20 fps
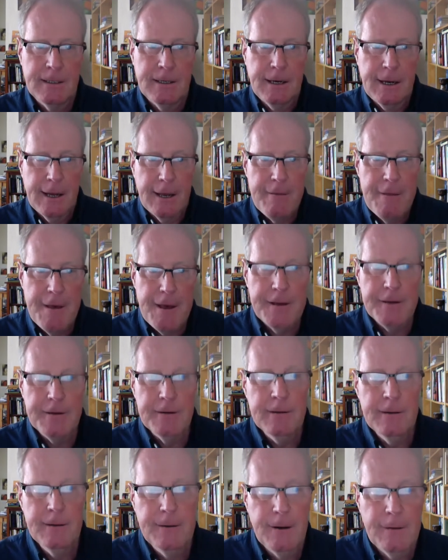And then
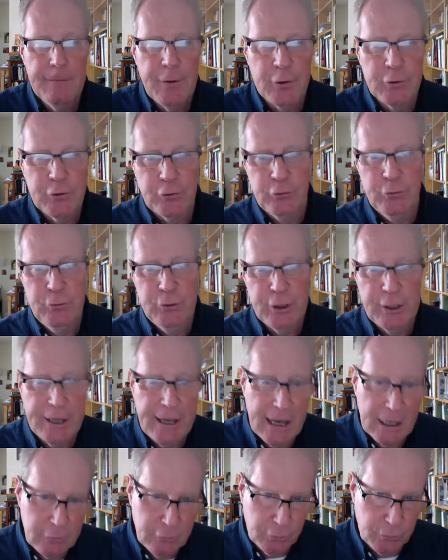there's tuna
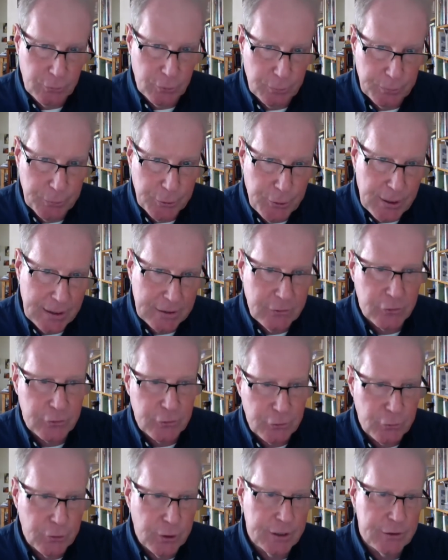casserole, but that's a
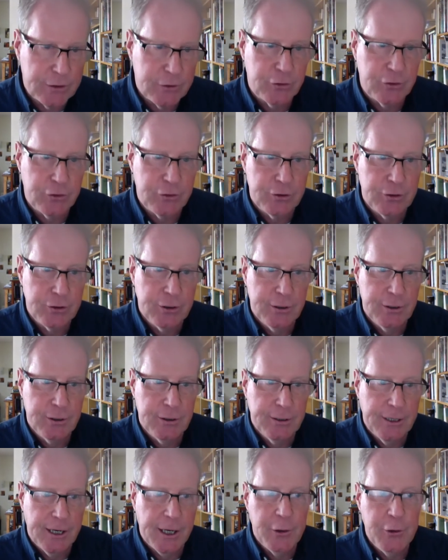stretch,
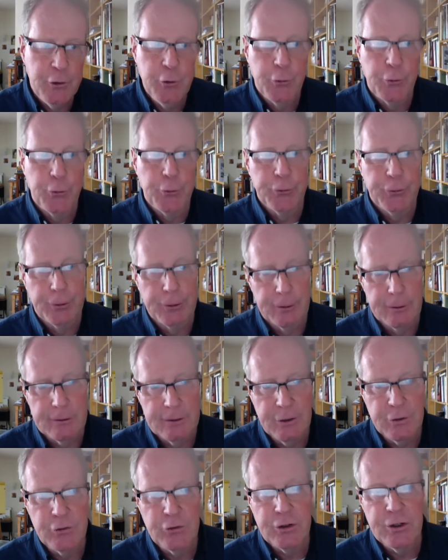and urinal
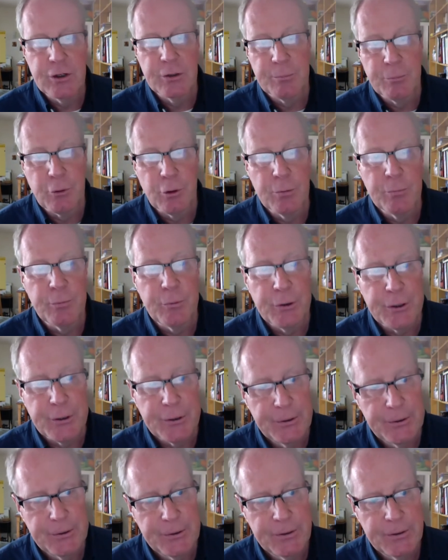is inappropriate.
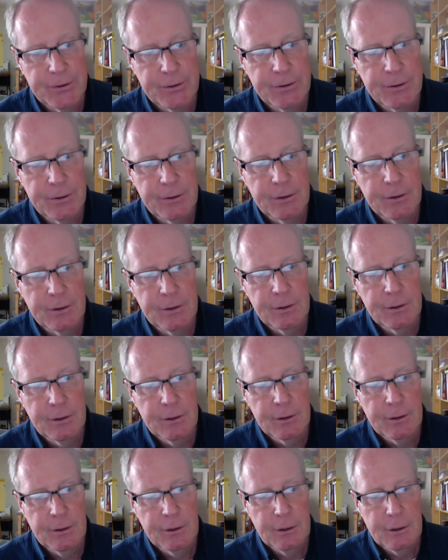
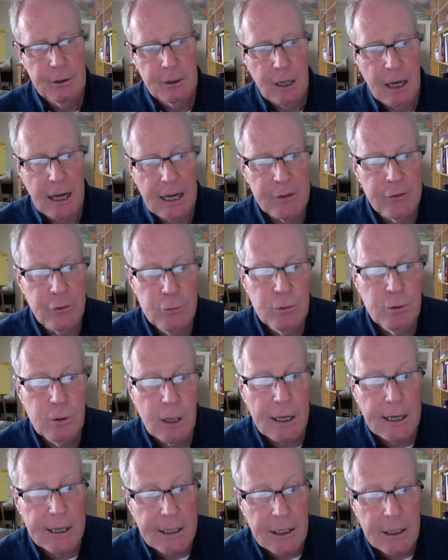I do
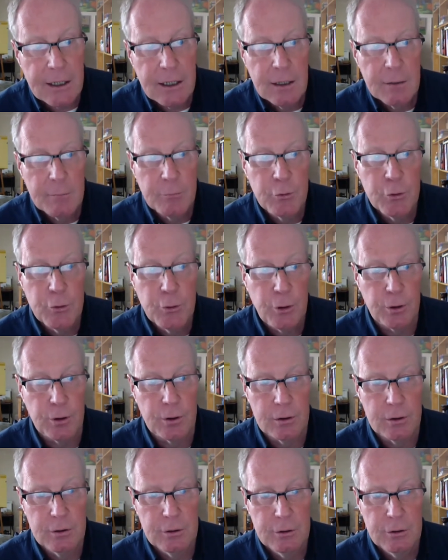like
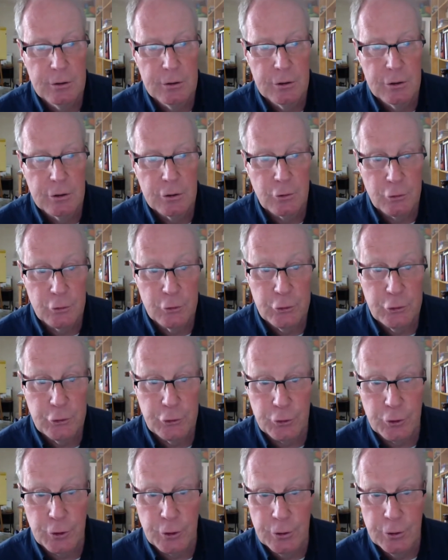brutal,
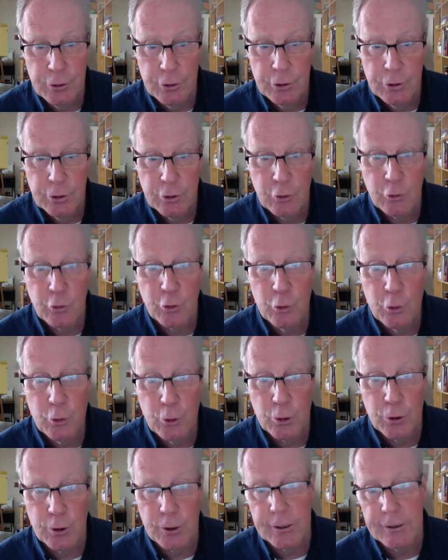crucial,
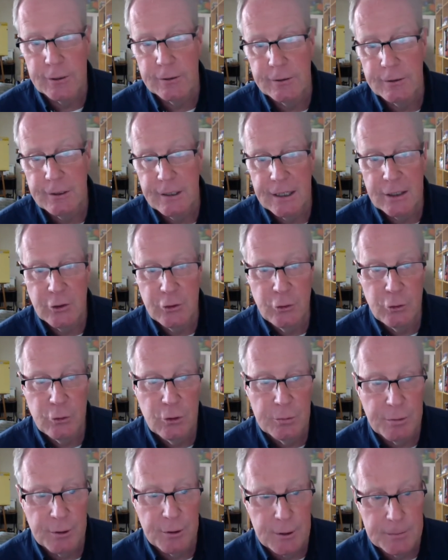cruel, and
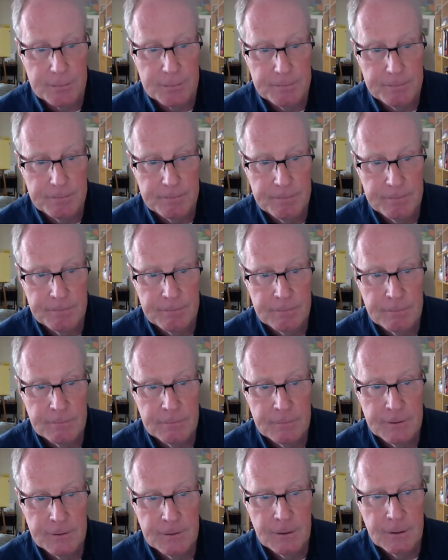doable.
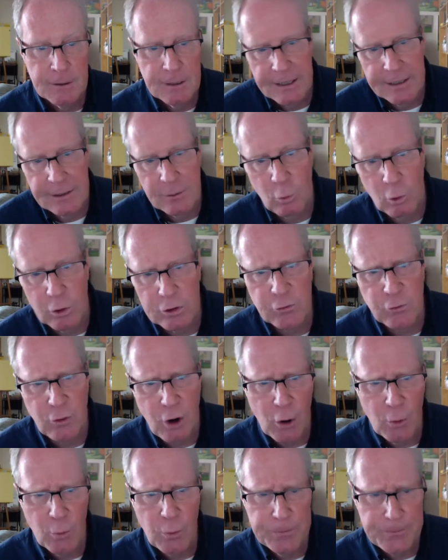And what's
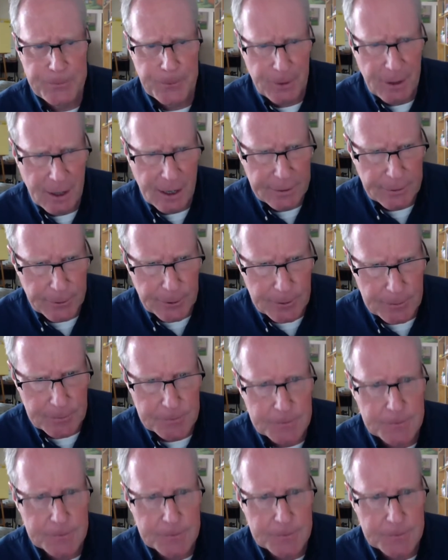wrong with denial?